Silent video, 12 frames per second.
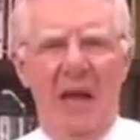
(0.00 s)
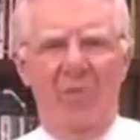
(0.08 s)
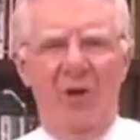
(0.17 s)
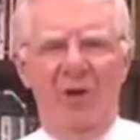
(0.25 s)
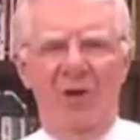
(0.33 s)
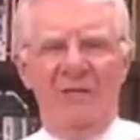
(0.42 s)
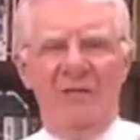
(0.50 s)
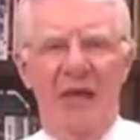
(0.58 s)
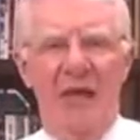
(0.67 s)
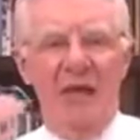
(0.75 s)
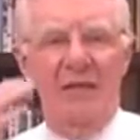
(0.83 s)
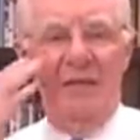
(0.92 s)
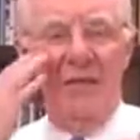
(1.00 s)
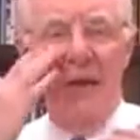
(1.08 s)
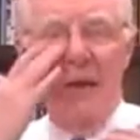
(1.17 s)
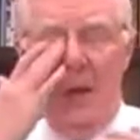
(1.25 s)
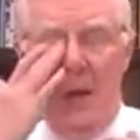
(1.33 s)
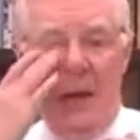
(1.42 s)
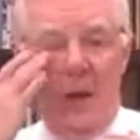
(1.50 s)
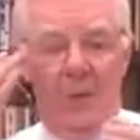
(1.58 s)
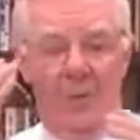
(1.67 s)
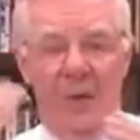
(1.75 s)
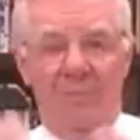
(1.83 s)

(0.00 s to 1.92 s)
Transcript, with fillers: and we're going to say they all